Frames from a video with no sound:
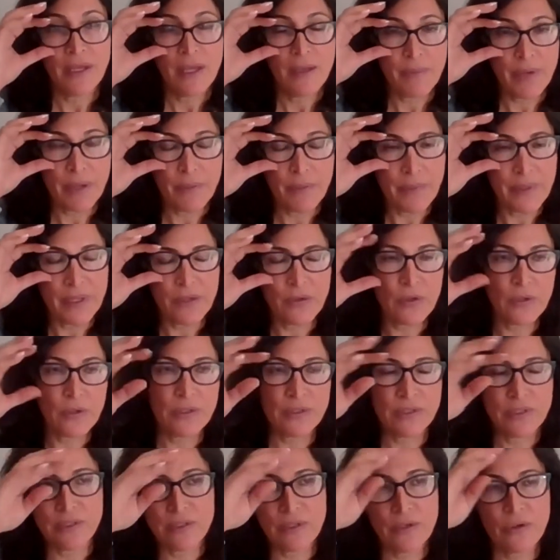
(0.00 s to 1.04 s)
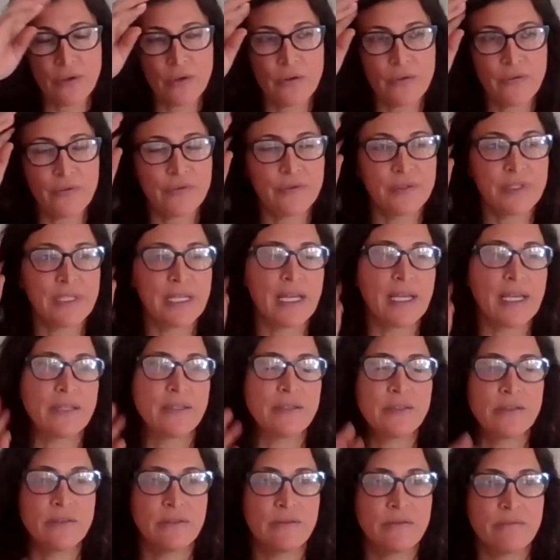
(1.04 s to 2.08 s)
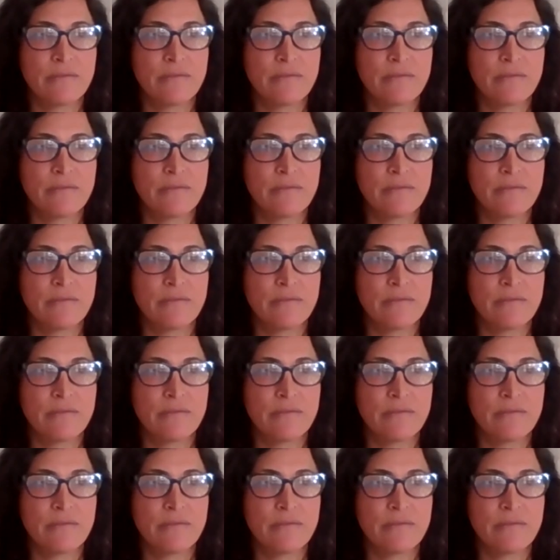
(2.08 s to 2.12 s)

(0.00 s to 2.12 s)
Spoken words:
but because of Dad's